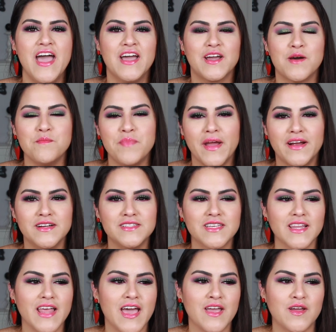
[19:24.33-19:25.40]
compared
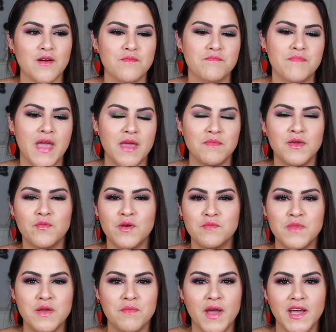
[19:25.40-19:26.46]
to like maybe
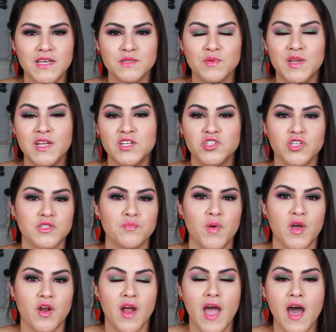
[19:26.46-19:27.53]
when me and my husband had just
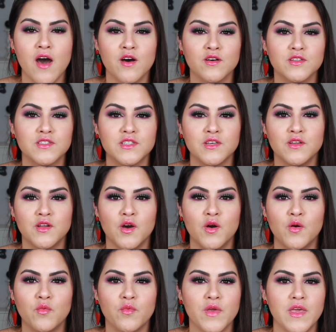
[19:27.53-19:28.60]
bought our house, you
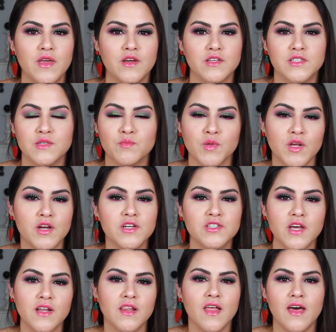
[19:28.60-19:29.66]
know, we could splurge
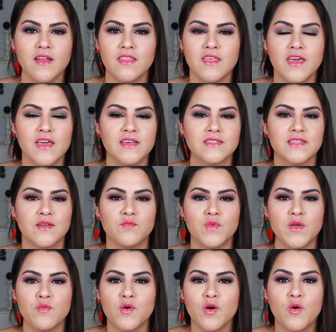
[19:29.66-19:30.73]
on a lot of things and
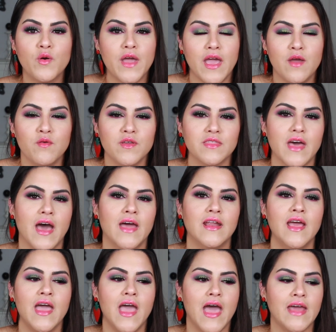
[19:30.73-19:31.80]
we were okay with
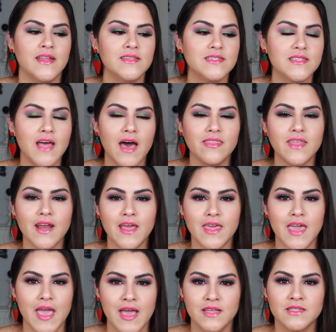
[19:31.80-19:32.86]
that. And it's not that I
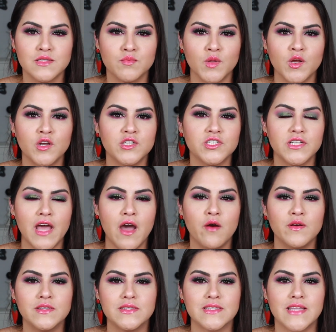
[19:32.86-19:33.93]
can't splurge
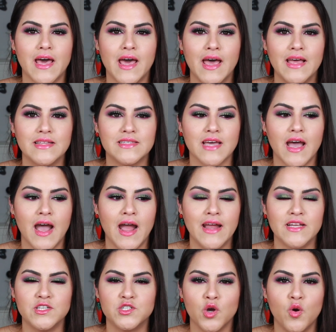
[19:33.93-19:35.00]
now, it's that
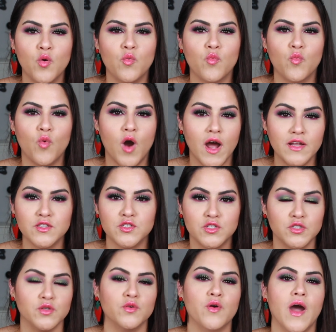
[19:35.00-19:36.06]
I don't want
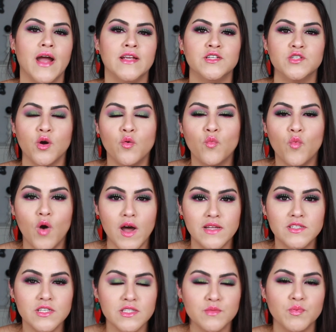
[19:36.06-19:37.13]
to. I don't
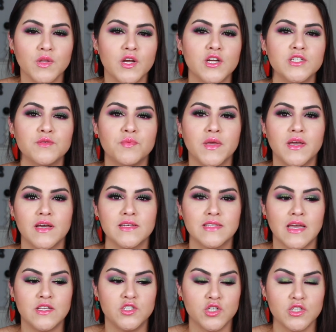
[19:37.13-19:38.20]
want to splurge because
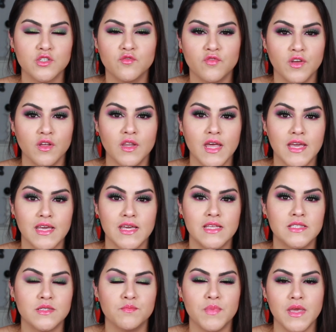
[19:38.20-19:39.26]
I just feel like
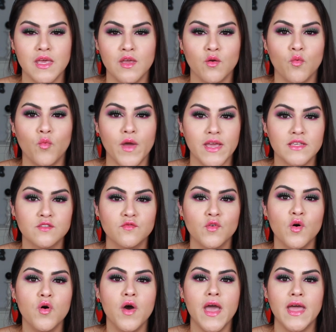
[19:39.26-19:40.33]
it's being
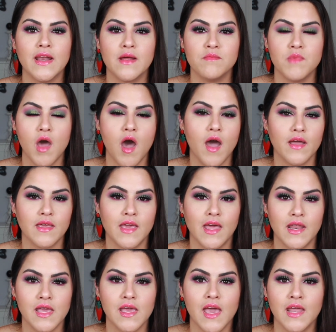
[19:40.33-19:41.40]
wasteful and I'm not
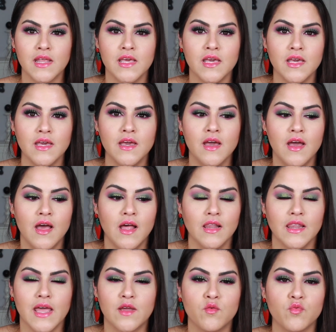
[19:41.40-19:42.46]
getting any
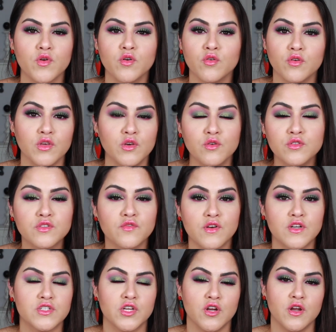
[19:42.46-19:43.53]
like real use
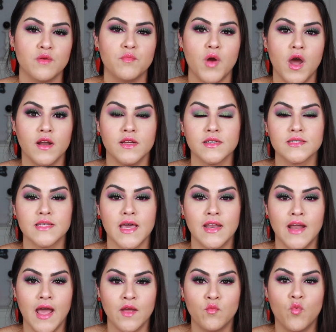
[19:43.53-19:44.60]
for certain products.
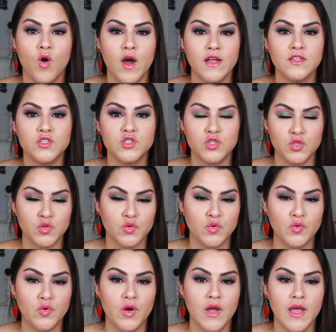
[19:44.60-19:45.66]
And I want
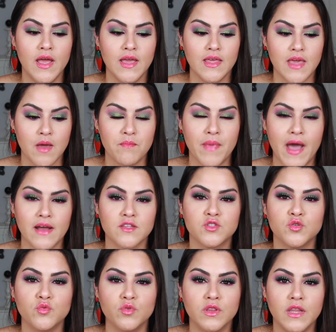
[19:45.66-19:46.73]
to get back
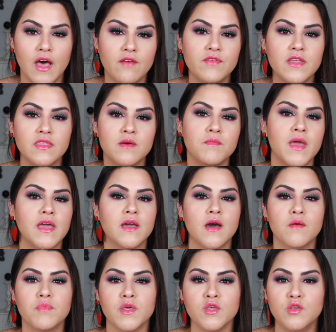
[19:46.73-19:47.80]
to loving the
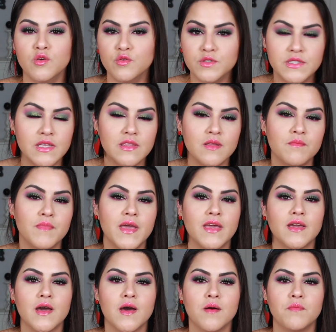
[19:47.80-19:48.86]
makeup, using the
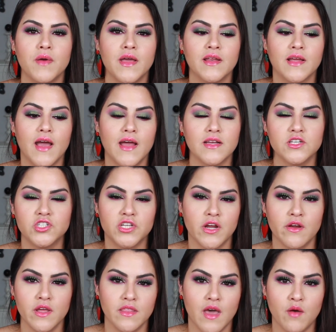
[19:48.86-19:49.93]
makeup, and kind of
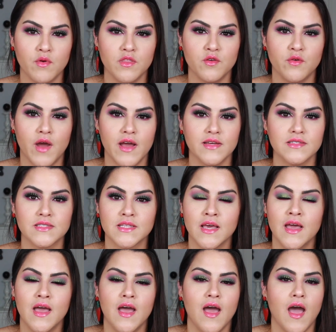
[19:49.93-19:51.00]
sharing that with you guys.
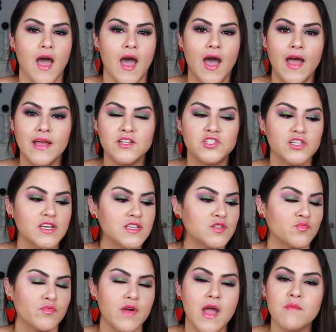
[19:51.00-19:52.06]
I
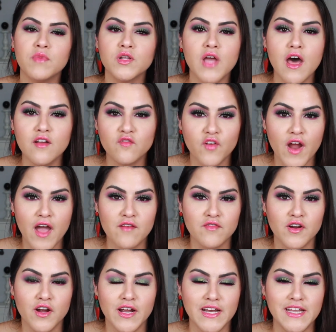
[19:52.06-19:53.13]
just rambled on
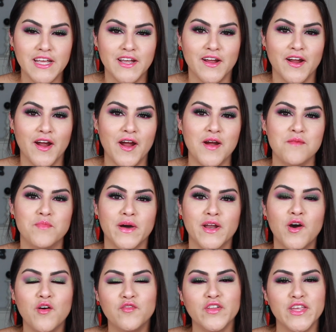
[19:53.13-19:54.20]
forever in here, but
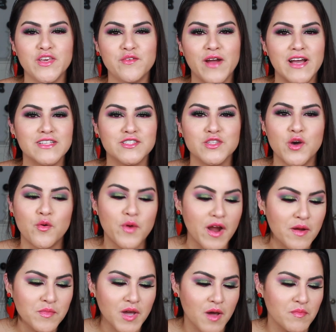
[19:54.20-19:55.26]
hopefully you guys know
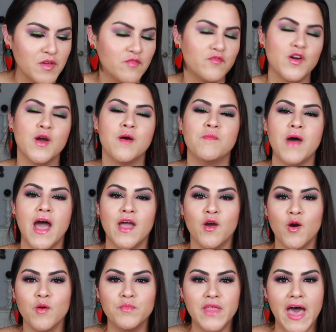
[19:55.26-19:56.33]
where I'm coming from. I
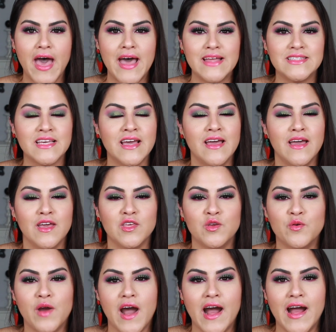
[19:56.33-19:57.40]
hope that
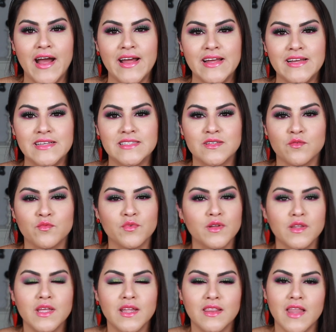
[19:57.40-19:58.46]
you guys
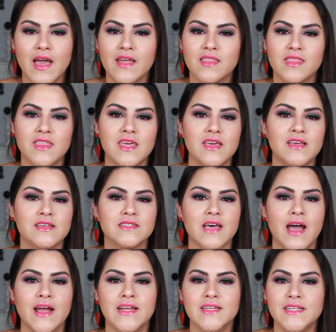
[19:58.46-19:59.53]
really like these
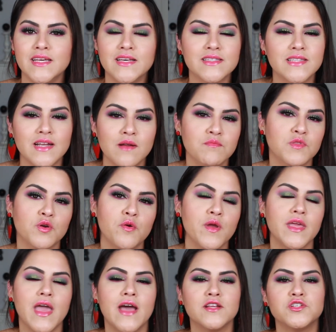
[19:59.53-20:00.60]
ideas that I'm
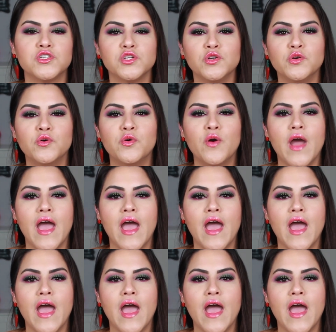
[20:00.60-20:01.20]
throwing at you,